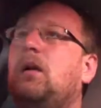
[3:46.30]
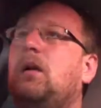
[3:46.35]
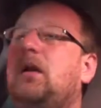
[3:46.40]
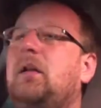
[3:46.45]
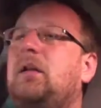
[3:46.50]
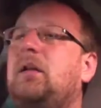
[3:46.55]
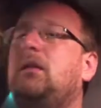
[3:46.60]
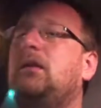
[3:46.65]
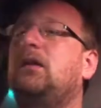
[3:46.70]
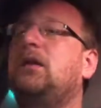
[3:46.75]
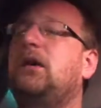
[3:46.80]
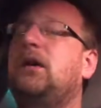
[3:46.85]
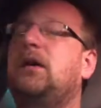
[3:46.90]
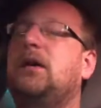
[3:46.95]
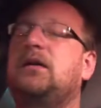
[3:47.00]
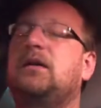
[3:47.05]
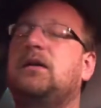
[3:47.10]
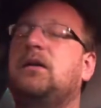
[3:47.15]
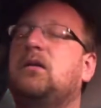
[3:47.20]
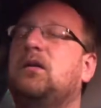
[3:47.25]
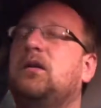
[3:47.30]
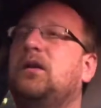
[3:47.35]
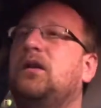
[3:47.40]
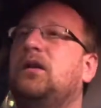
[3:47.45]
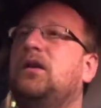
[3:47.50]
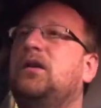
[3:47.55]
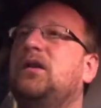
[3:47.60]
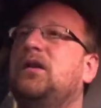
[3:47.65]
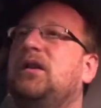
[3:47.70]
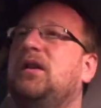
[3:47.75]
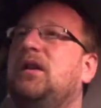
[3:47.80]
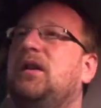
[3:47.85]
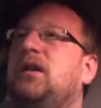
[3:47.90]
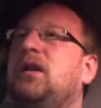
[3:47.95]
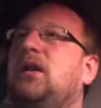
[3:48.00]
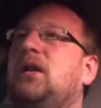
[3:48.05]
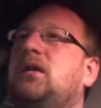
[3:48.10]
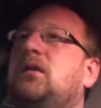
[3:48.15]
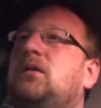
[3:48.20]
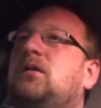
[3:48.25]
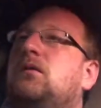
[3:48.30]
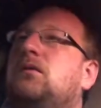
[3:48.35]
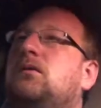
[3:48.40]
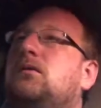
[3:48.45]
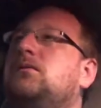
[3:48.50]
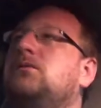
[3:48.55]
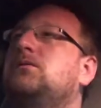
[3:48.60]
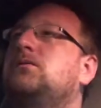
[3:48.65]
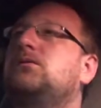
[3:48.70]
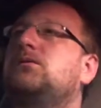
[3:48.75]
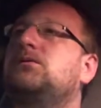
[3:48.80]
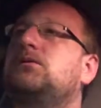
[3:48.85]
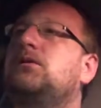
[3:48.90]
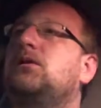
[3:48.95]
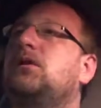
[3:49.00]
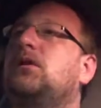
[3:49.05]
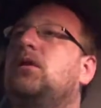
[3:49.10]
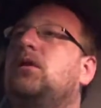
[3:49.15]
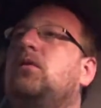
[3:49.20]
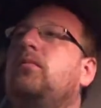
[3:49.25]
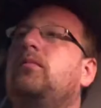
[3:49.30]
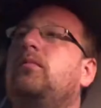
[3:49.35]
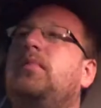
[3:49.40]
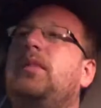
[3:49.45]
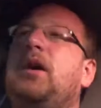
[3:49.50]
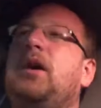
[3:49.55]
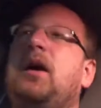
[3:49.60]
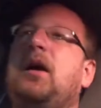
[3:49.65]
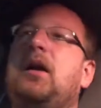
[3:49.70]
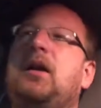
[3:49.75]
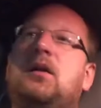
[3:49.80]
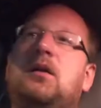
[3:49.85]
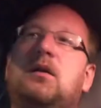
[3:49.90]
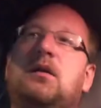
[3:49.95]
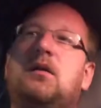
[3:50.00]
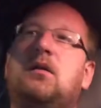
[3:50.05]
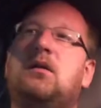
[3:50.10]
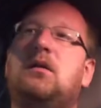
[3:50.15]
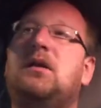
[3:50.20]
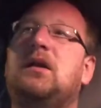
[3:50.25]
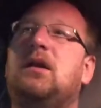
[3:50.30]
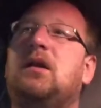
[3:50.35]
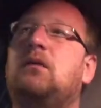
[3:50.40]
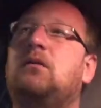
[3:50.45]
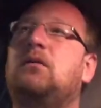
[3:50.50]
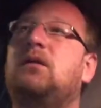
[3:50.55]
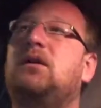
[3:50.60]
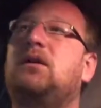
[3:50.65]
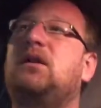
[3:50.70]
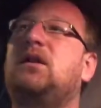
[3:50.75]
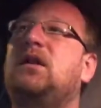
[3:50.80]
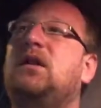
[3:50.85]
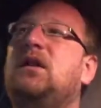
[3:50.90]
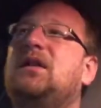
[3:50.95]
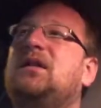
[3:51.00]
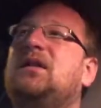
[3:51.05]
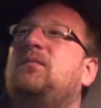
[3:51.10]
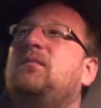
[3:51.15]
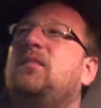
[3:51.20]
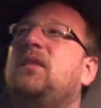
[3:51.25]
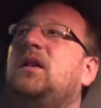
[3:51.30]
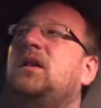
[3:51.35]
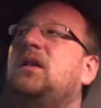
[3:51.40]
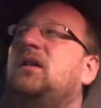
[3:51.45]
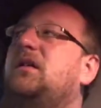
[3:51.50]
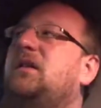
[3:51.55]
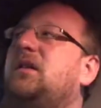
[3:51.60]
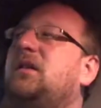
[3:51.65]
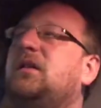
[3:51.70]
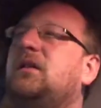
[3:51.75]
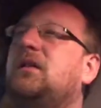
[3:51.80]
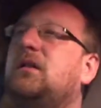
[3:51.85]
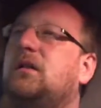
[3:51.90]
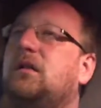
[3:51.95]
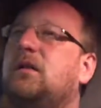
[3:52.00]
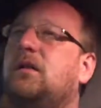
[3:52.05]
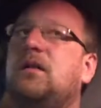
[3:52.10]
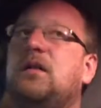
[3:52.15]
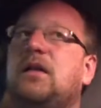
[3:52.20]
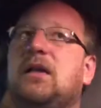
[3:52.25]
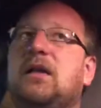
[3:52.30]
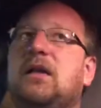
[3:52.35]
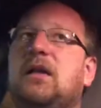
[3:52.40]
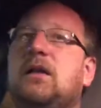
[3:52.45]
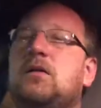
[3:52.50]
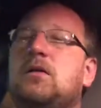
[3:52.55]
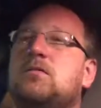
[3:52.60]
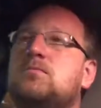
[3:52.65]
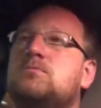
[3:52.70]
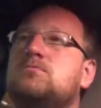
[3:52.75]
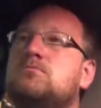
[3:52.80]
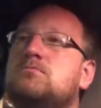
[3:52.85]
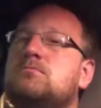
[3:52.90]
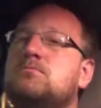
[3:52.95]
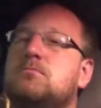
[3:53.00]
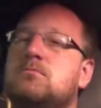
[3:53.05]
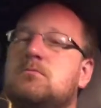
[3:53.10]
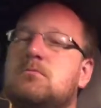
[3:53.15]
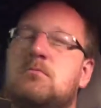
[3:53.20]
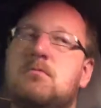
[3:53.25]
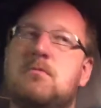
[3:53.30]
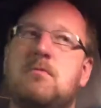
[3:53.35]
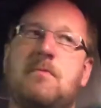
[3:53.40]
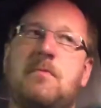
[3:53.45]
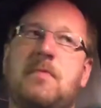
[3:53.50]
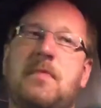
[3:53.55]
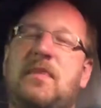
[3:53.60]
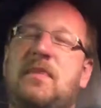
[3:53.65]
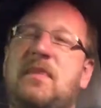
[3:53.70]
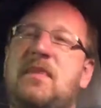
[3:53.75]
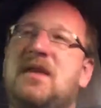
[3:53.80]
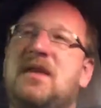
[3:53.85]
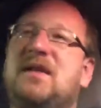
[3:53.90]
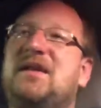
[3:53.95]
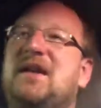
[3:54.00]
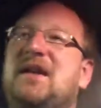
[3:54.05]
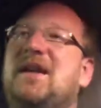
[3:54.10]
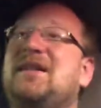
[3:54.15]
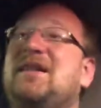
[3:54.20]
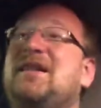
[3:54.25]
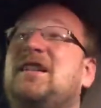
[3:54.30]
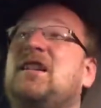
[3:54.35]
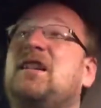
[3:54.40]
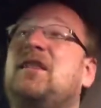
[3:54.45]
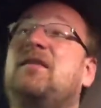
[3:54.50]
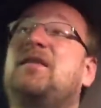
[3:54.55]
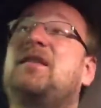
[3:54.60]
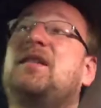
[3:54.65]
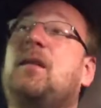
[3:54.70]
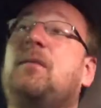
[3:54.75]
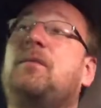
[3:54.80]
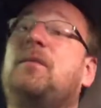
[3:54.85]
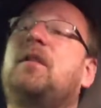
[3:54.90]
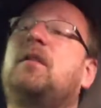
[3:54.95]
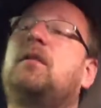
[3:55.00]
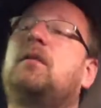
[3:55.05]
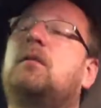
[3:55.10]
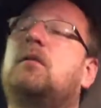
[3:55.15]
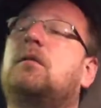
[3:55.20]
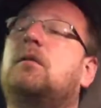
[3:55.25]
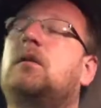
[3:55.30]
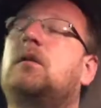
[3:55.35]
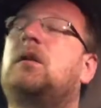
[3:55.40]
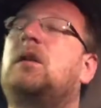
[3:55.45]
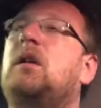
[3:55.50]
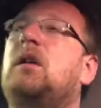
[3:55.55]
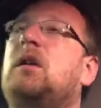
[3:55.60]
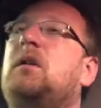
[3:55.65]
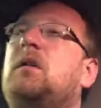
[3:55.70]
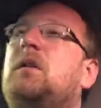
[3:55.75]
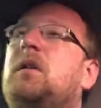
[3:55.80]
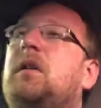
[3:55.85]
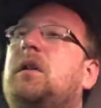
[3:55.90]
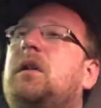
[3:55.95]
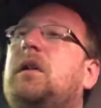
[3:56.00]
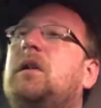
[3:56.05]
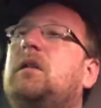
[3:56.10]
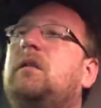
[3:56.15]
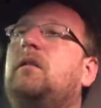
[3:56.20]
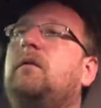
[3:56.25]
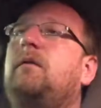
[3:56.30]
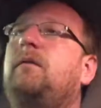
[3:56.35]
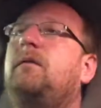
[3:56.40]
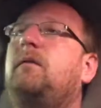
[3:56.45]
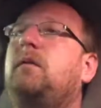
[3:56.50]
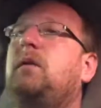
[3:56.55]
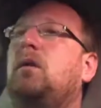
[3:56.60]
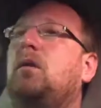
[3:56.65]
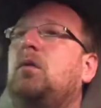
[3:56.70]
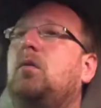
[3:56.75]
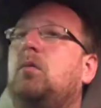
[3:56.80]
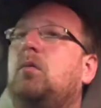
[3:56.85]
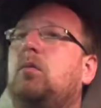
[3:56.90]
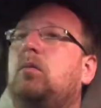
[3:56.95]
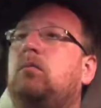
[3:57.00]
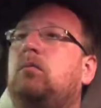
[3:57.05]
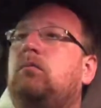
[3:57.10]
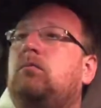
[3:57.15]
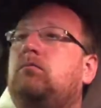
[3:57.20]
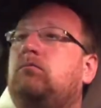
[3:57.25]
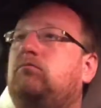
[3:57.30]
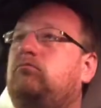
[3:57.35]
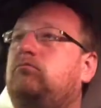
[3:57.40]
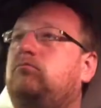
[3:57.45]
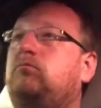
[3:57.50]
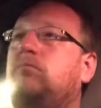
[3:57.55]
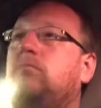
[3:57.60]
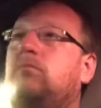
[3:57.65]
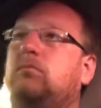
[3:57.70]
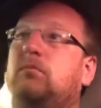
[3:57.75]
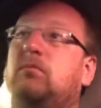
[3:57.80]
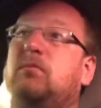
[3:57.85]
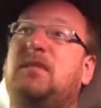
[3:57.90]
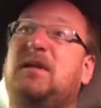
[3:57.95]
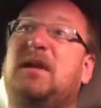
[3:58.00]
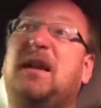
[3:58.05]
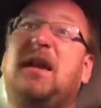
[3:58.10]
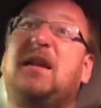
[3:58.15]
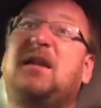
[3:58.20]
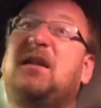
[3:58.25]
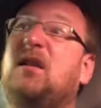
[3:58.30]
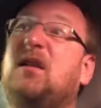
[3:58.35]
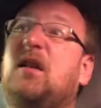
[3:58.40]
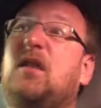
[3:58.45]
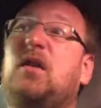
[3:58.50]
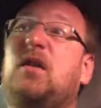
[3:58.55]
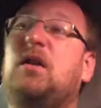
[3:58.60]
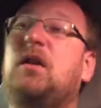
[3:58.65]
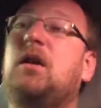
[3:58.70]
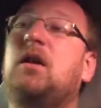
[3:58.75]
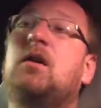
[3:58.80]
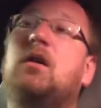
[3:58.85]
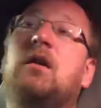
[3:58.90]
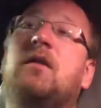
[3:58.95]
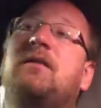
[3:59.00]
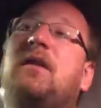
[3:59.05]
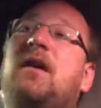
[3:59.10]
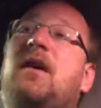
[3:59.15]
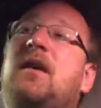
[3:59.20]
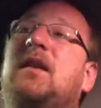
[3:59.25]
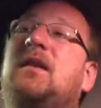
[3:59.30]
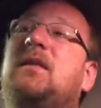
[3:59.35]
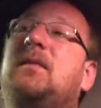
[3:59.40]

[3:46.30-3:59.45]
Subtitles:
And I certainly understand that. But don't dismiss the necessity of something. Even if it takes another year to find a